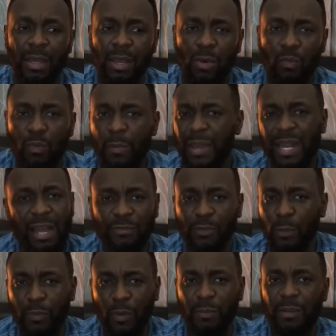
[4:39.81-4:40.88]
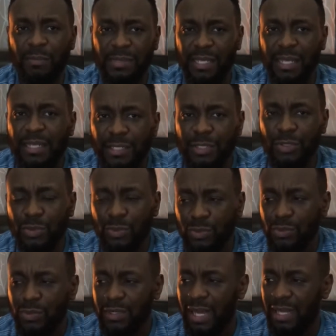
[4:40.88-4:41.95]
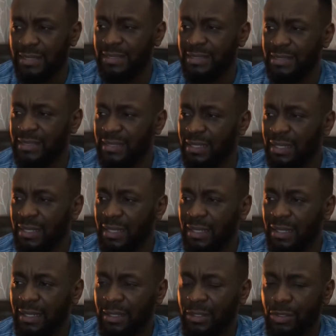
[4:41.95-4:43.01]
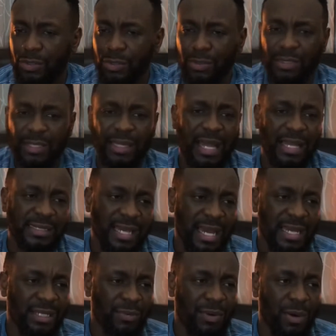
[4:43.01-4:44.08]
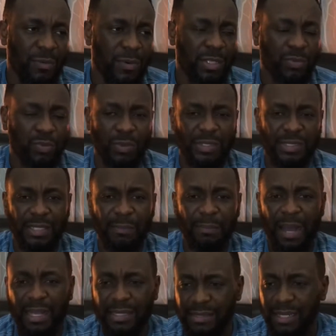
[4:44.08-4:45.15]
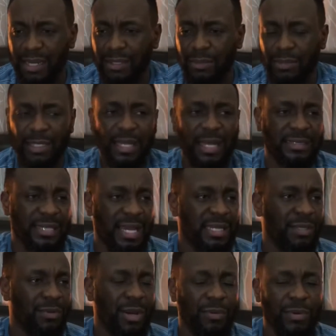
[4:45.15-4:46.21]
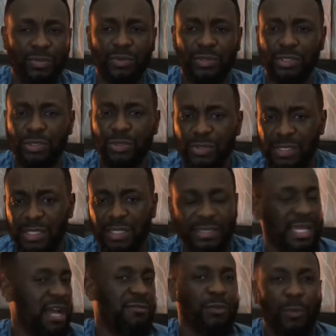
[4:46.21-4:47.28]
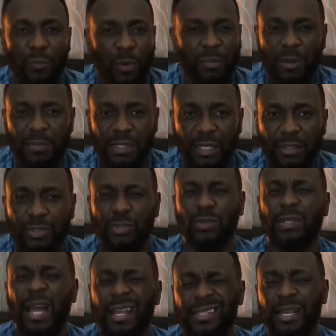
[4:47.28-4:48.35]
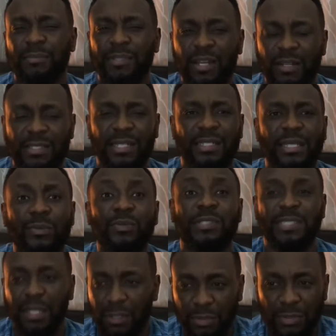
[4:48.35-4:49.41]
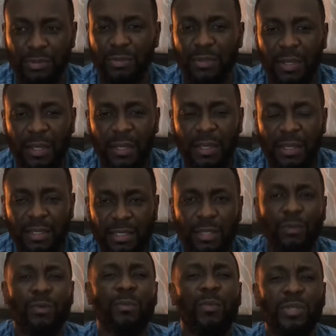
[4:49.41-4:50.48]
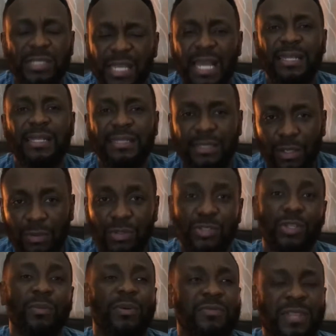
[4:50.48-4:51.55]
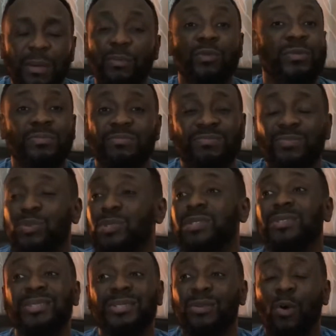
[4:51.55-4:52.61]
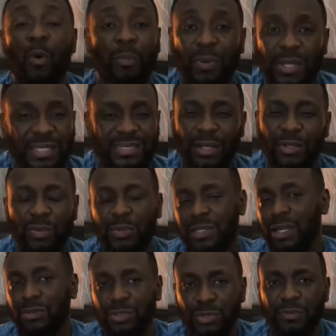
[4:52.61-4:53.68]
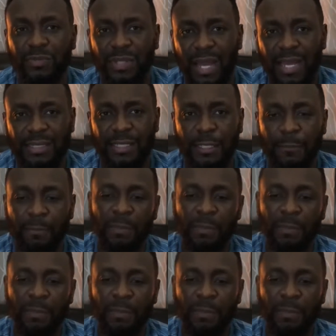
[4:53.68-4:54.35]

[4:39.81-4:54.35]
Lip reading: Women have no problem telling you that, the last guy they were with was a bastard, or the last guy they were with was useless. They have no problem telling you. So 9 times out of 10, they will tell you. They will most likely tell you. Some of them would just openly tell you without you even asking.